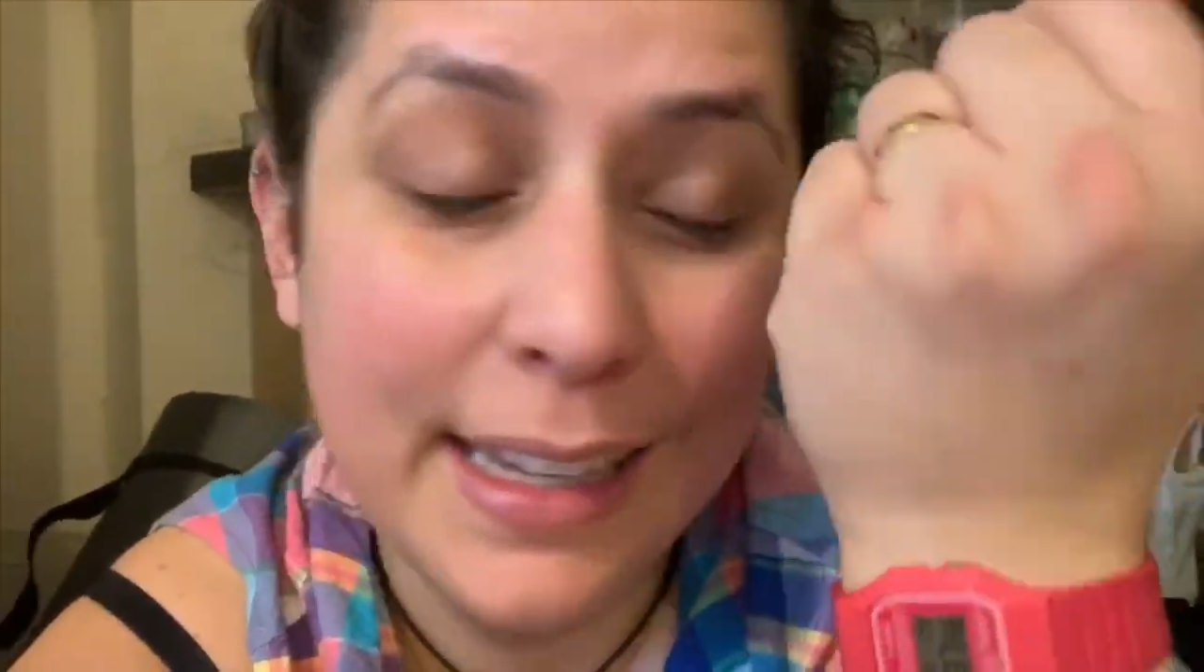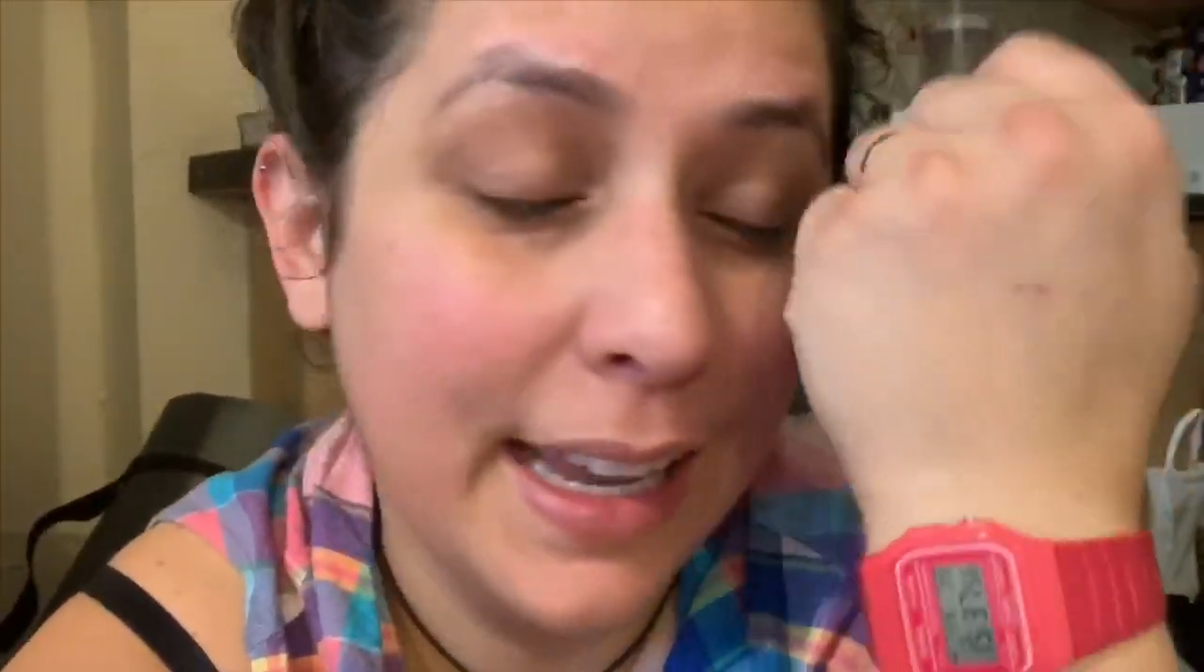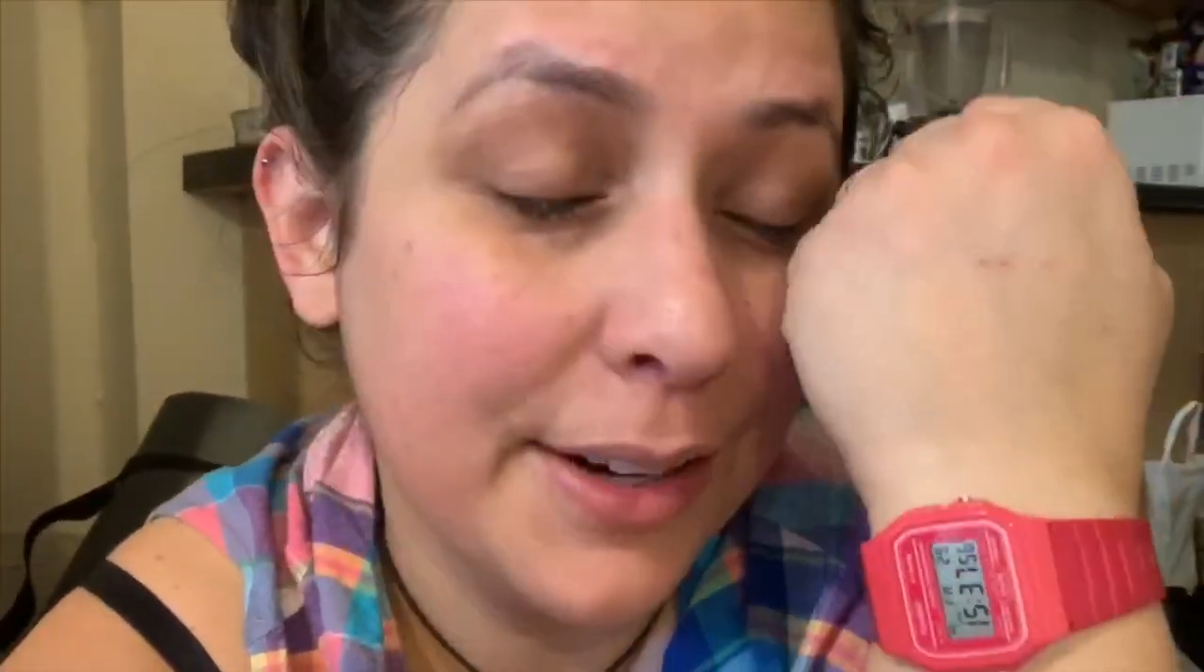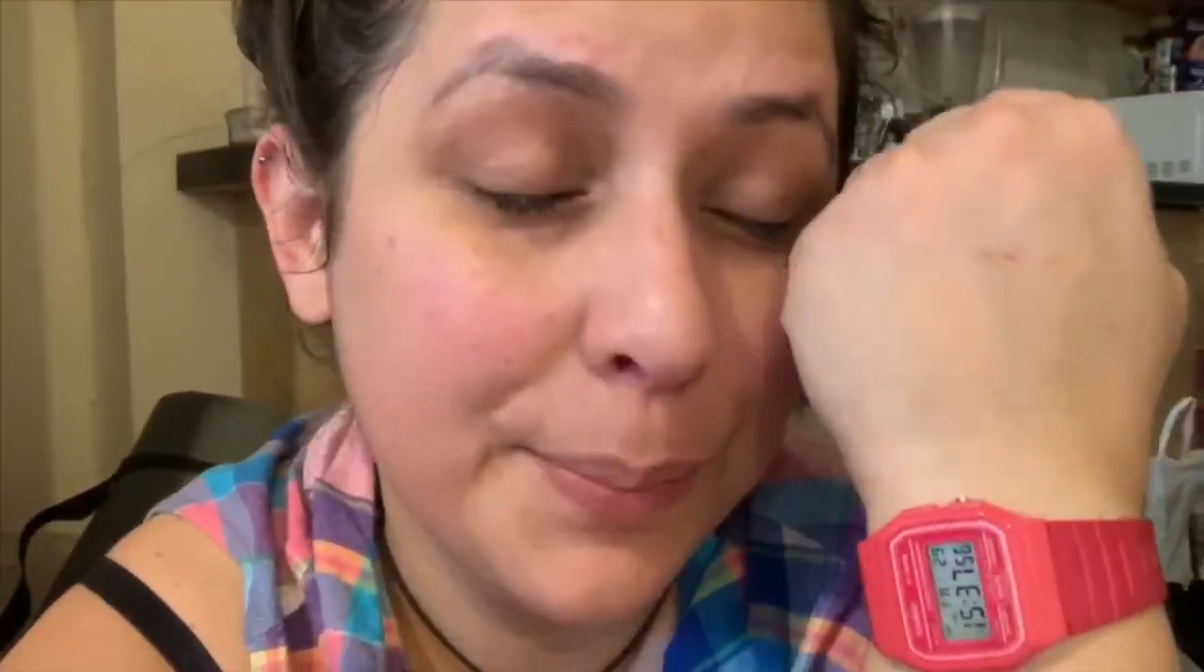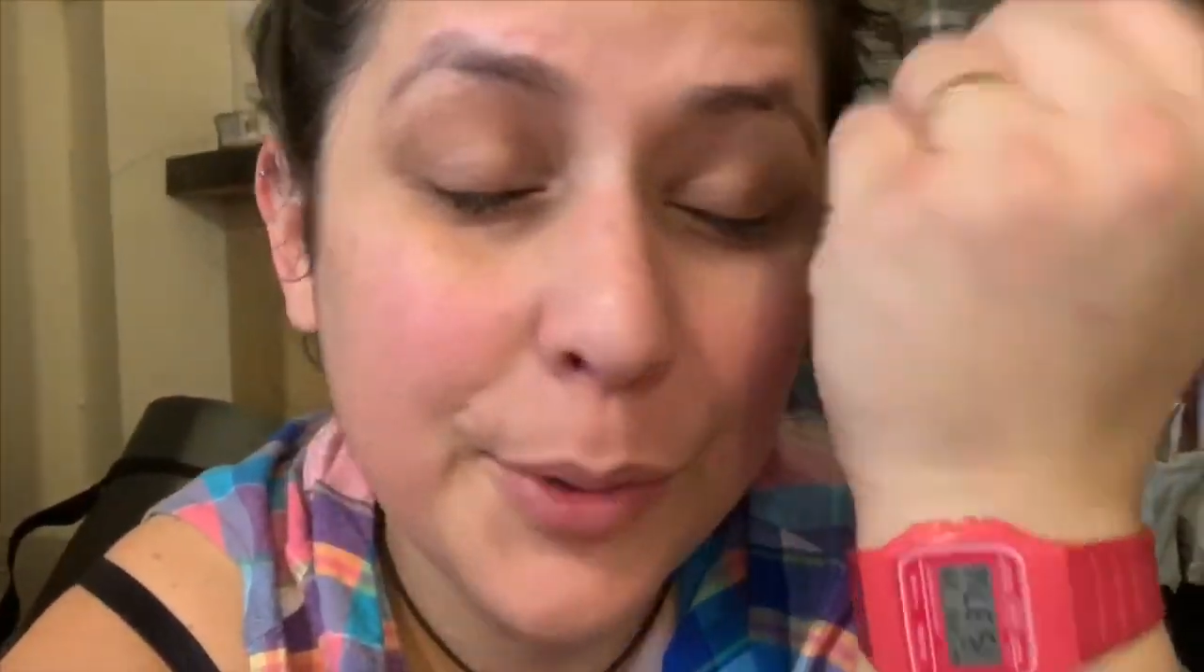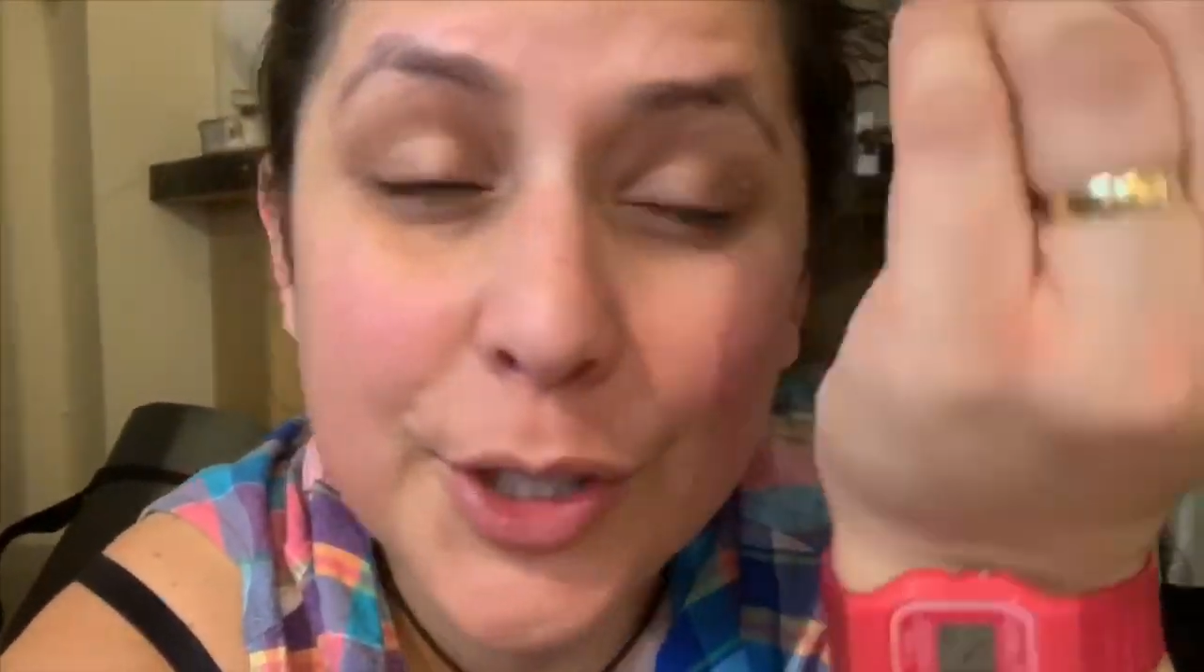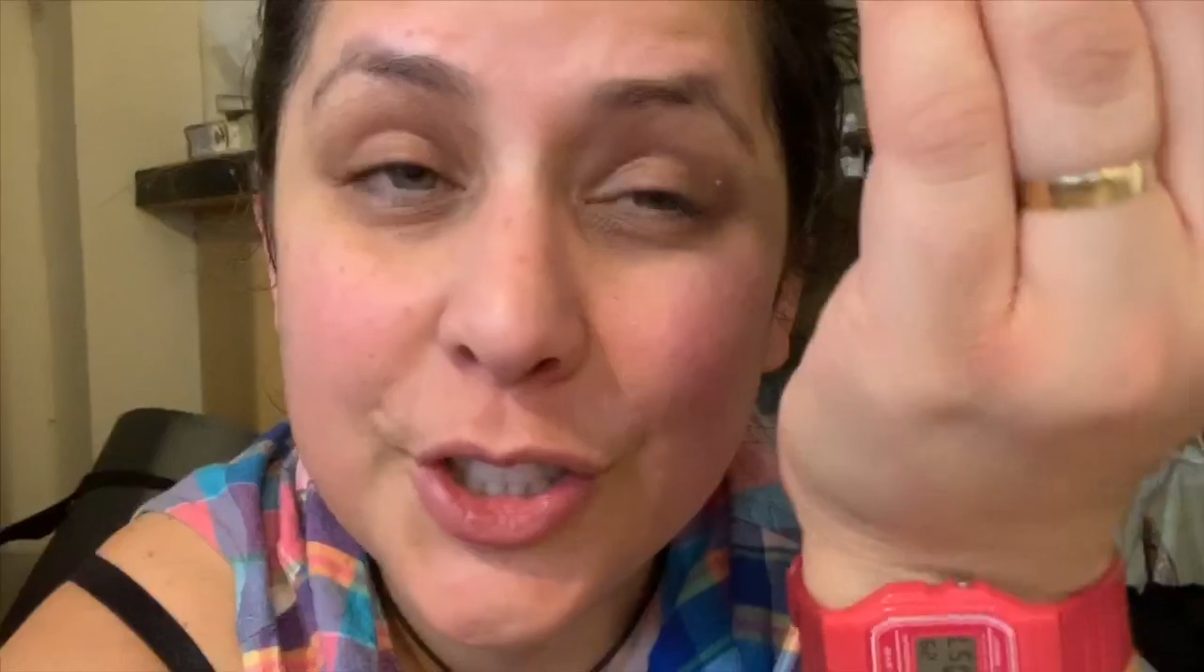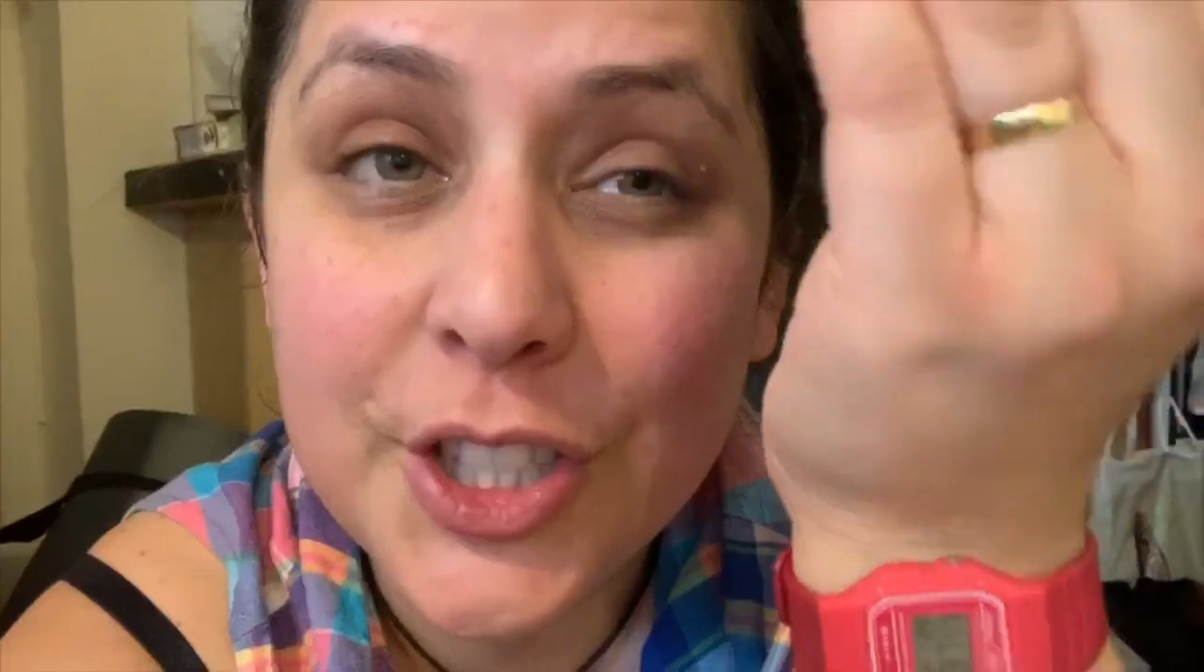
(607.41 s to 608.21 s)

he had a push